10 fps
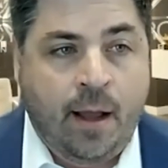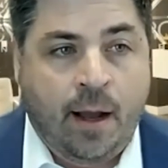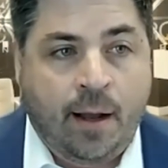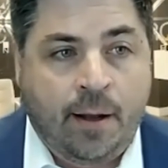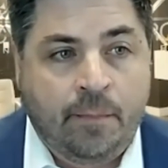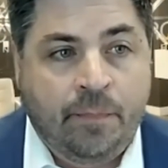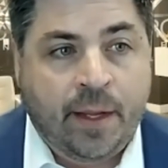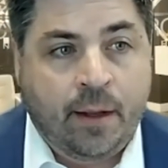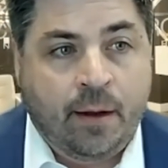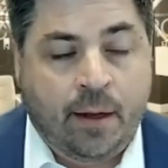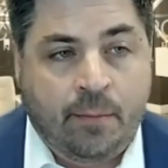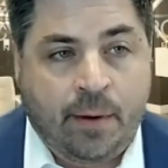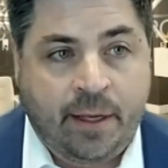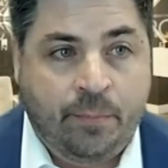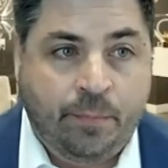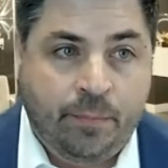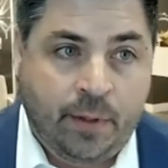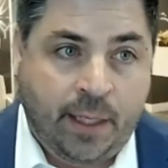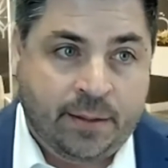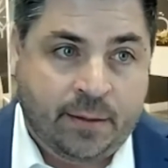I think
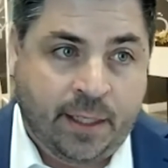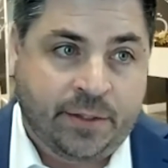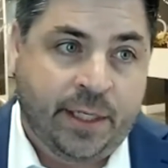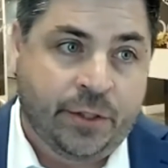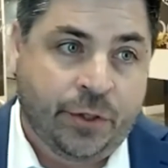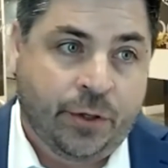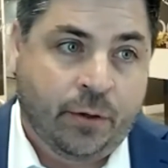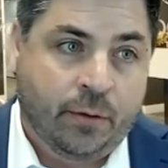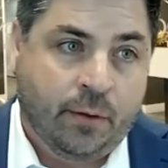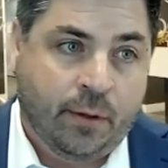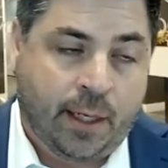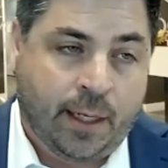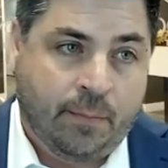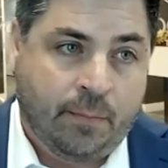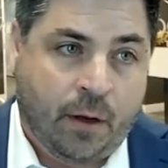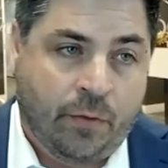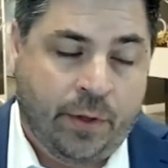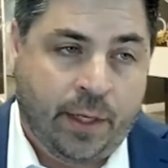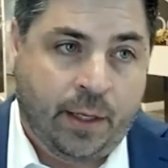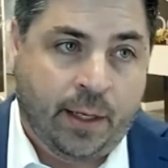it's easier on
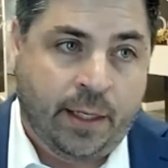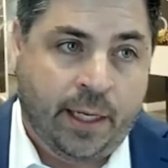the